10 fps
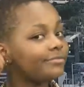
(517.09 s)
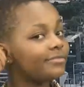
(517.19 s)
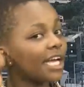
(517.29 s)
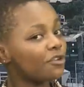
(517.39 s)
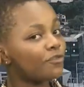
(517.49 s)

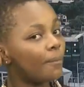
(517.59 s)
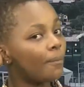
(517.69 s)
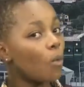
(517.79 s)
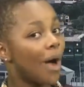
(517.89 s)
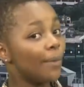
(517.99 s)
Take it from
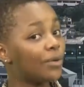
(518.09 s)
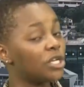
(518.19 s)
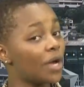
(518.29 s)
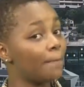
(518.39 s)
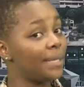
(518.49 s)
me,
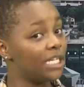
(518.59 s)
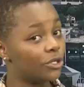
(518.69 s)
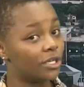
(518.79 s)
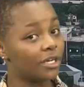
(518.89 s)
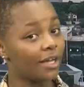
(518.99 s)
1.1
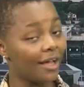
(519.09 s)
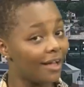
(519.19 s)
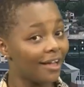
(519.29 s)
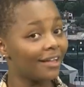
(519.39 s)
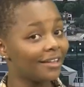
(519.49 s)
billion.
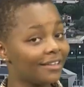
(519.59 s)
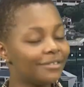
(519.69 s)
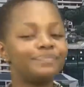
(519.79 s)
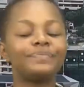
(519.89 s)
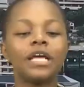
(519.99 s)

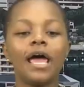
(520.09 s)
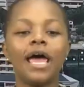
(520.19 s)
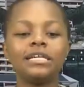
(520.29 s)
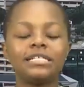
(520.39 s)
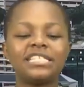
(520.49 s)

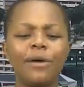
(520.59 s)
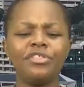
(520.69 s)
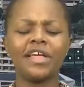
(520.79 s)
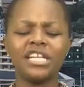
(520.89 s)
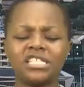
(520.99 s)
And it's
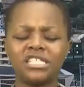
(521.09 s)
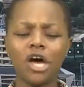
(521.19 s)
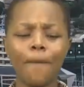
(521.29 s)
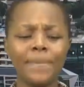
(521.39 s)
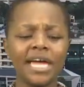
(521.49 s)
something that is
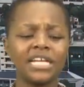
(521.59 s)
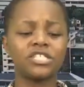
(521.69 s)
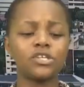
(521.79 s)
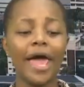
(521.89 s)
so big and so